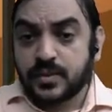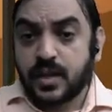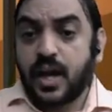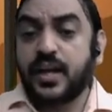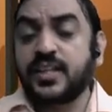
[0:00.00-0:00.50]

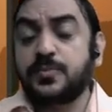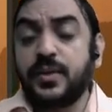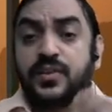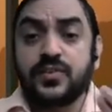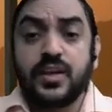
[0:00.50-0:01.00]
RS
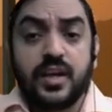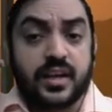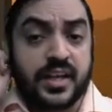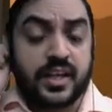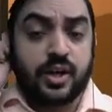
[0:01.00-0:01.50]
means
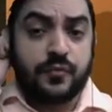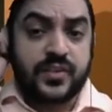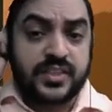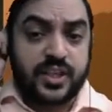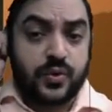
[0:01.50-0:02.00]
return of a
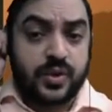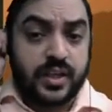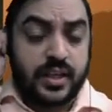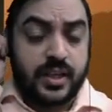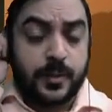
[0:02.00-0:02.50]

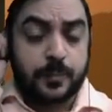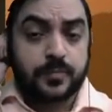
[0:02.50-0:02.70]
security